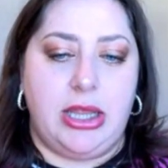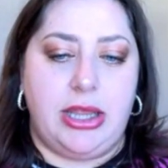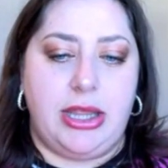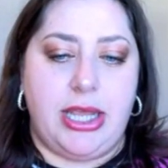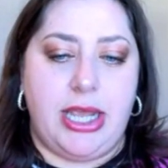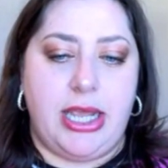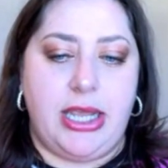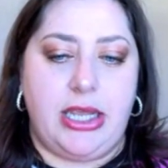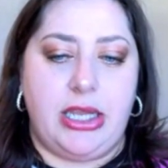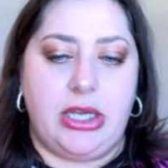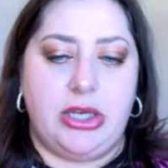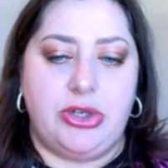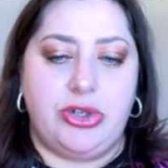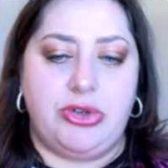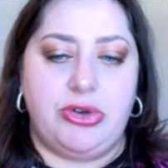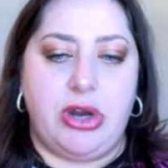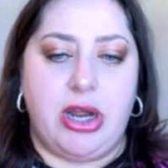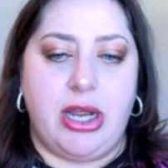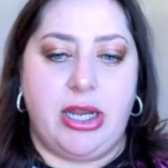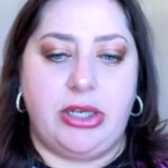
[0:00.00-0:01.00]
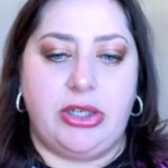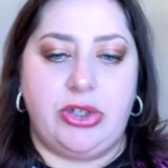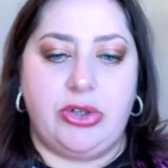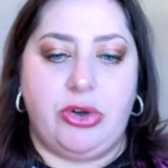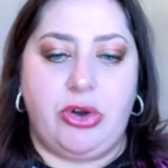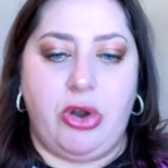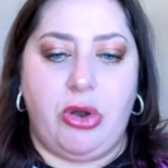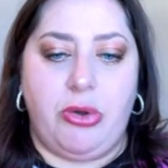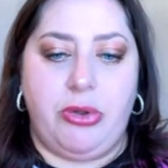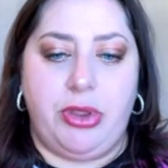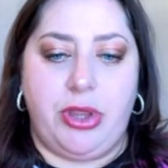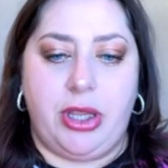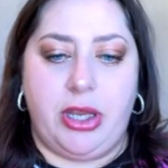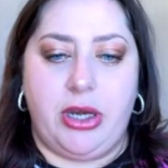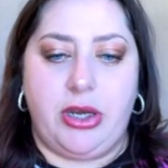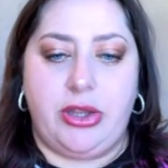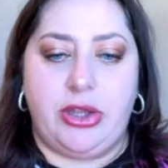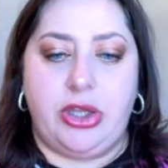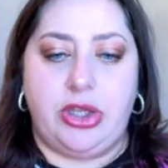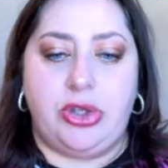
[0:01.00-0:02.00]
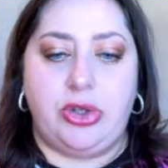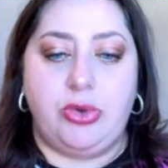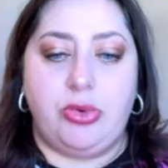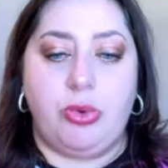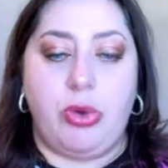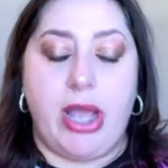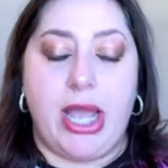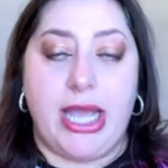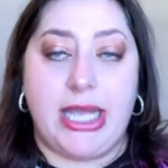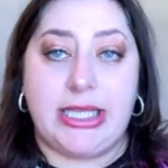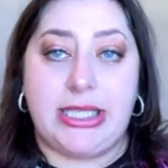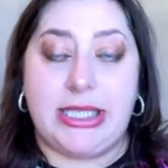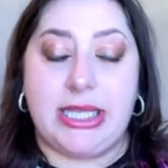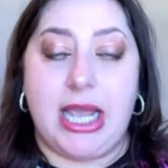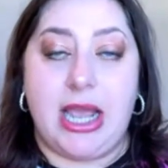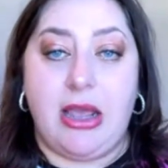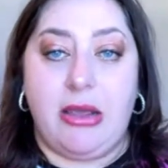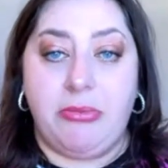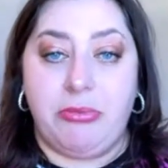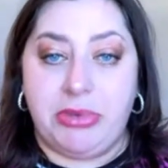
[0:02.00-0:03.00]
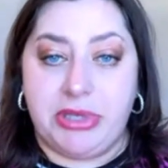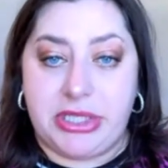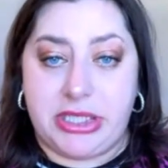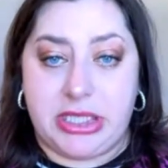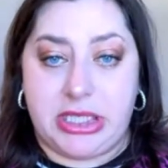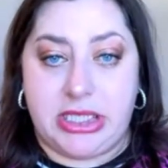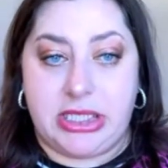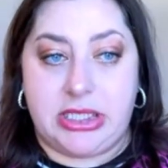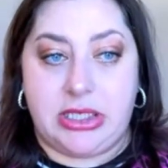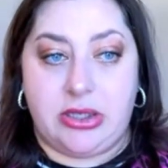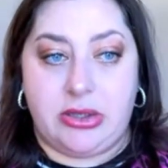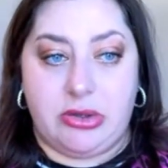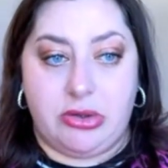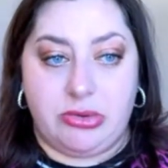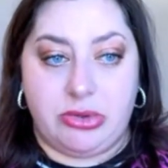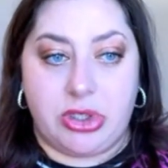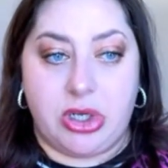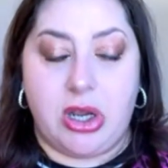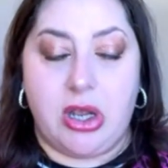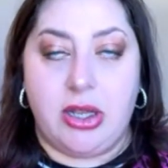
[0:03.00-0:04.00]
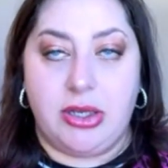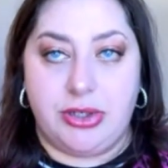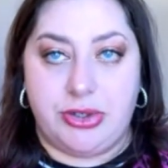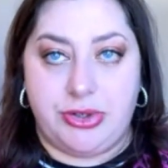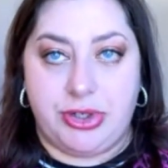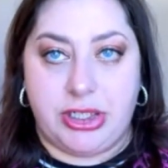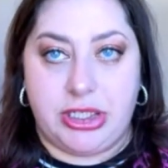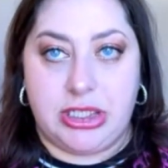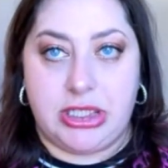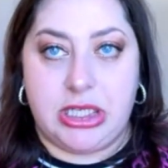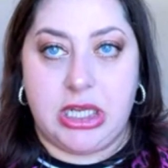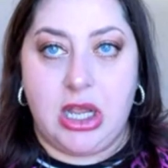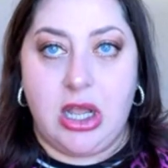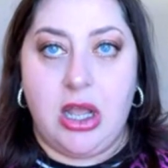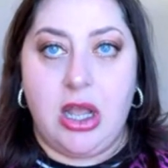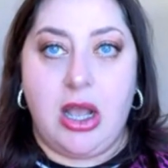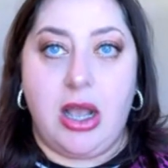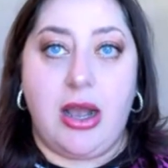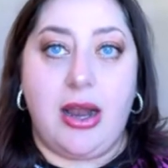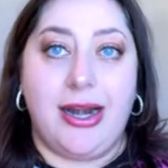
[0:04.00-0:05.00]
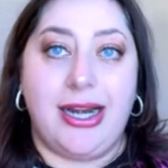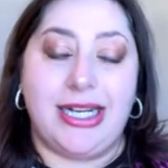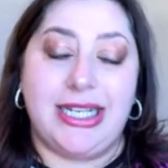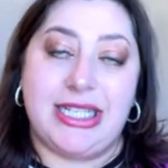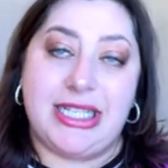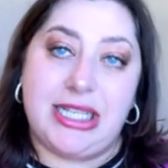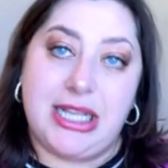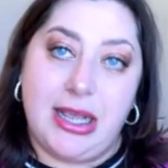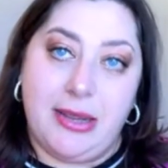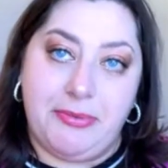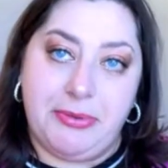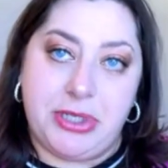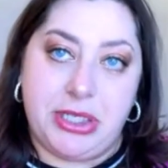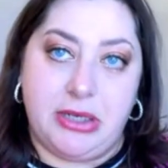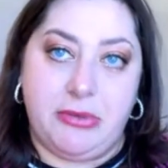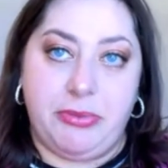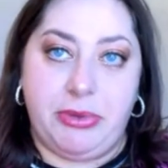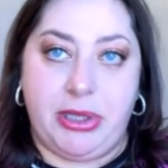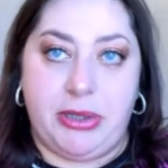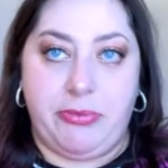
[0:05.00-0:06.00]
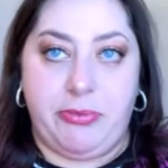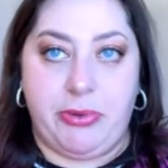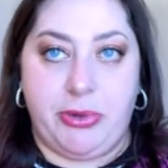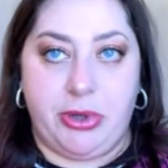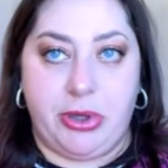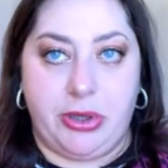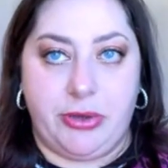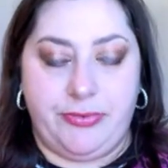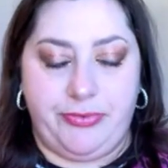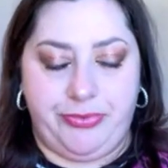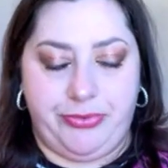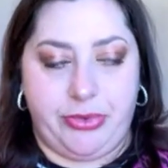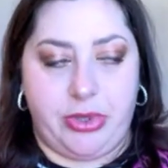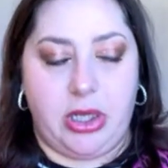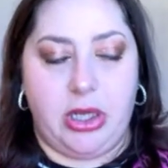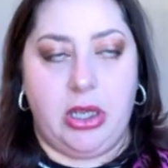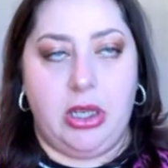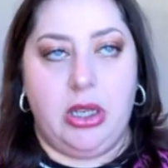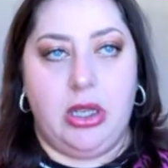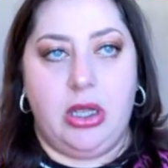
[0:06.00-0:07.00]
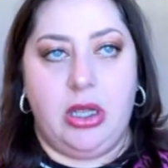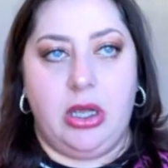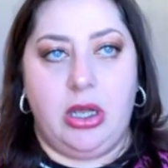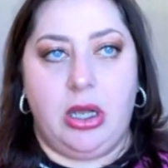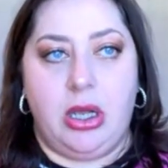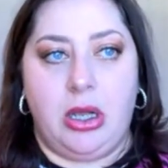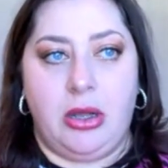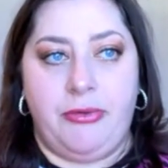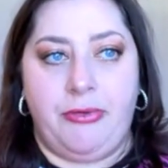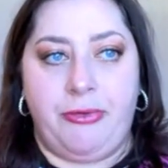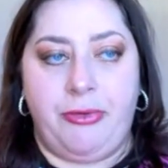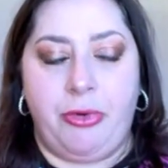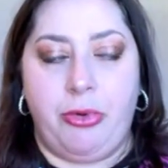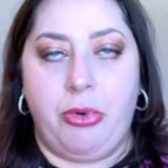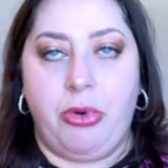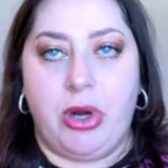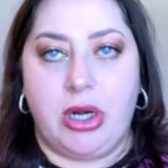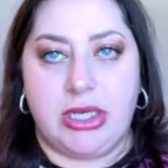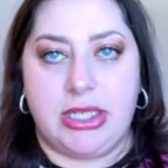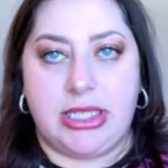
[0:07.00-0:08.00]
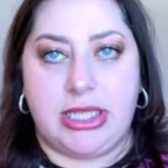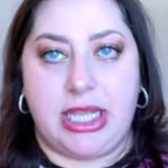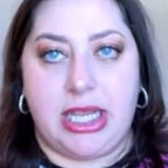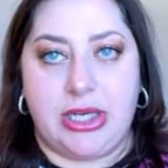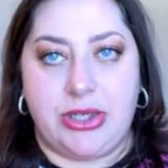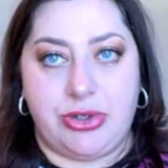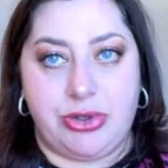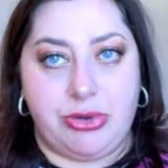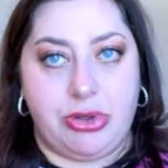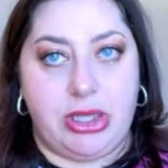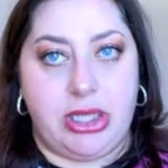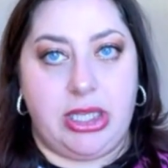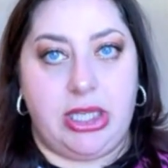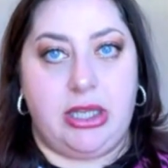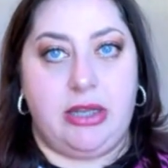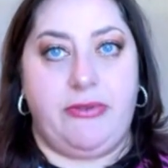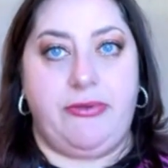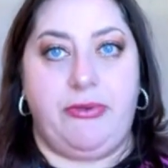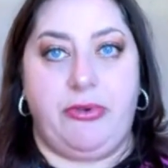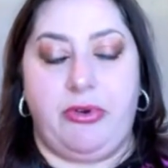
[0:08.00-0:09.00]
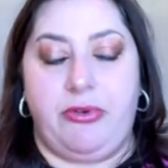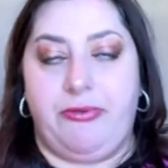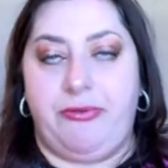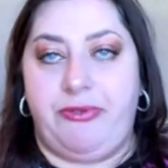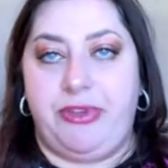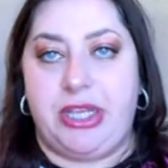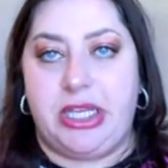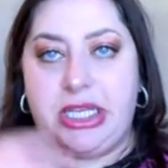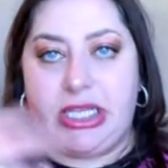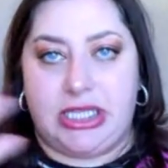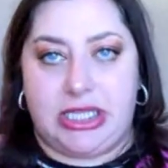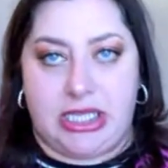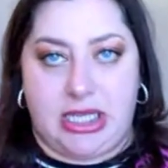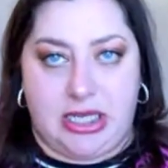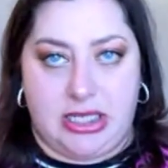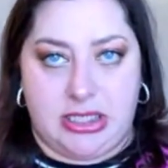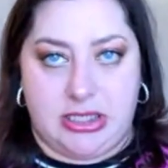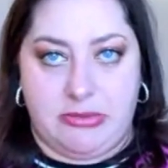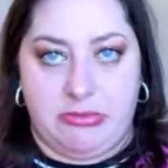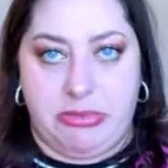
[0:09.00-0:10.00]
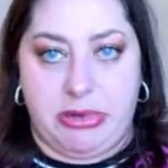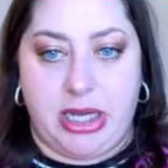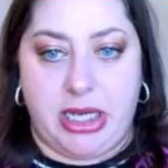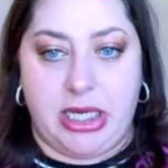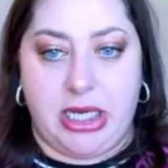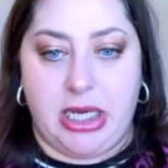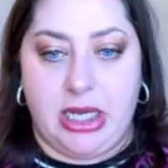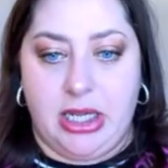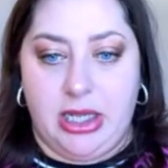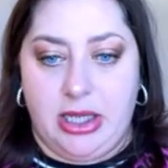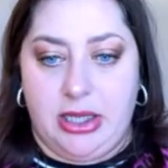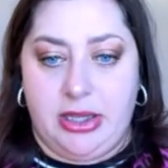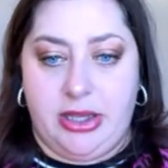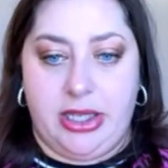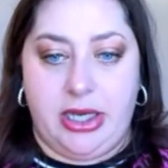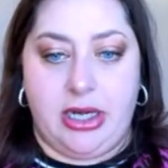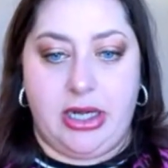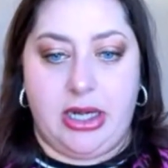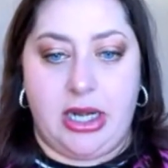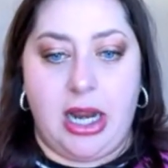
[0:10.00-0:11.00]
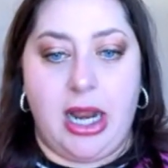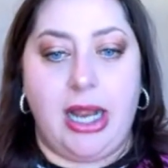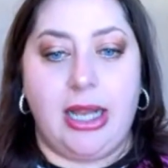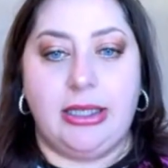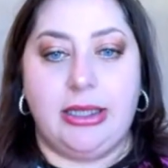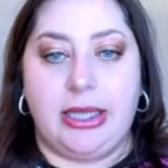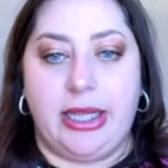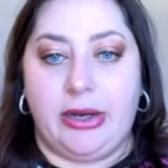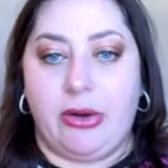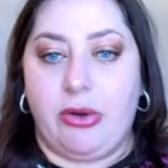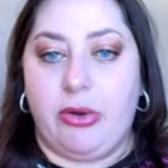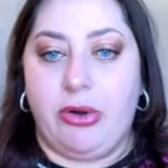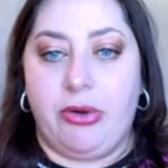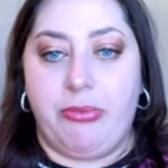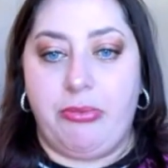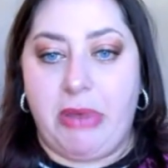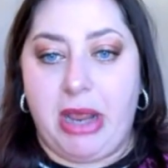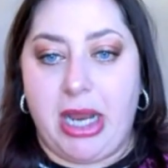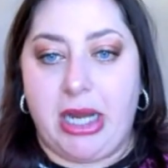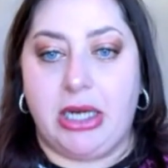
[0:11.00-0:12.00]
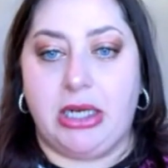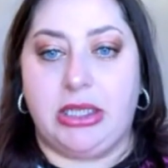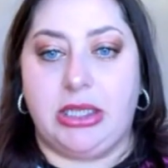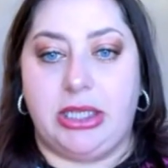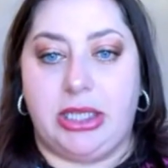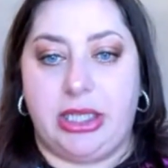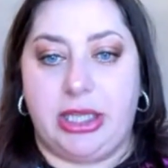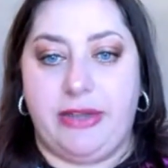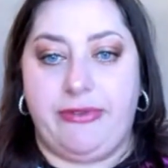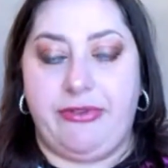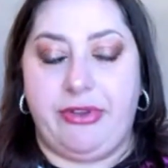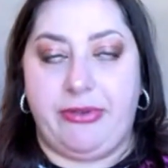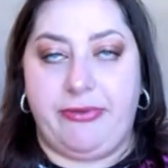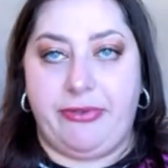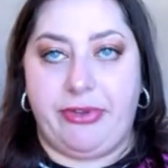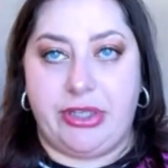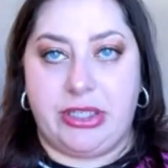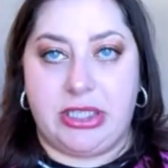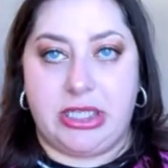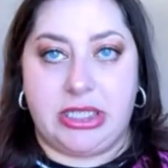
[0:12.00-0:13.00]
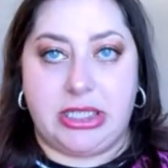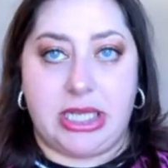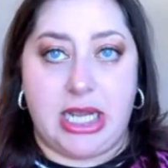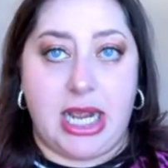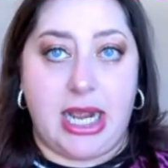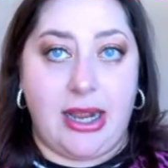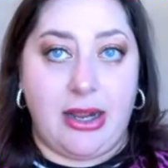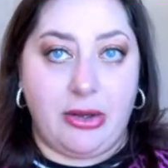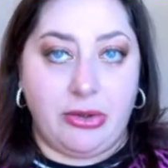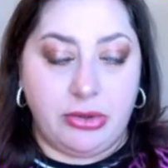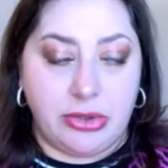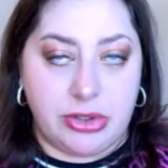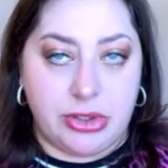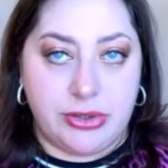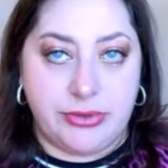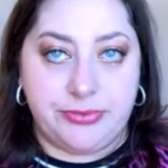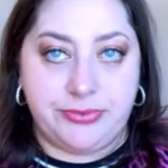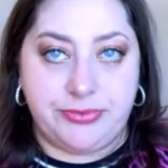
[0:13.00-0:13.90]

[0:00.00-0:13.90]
they try to go there. The US embassies in those countries are accepting people for scheduling for visas, but they're not like automatically giving visas out.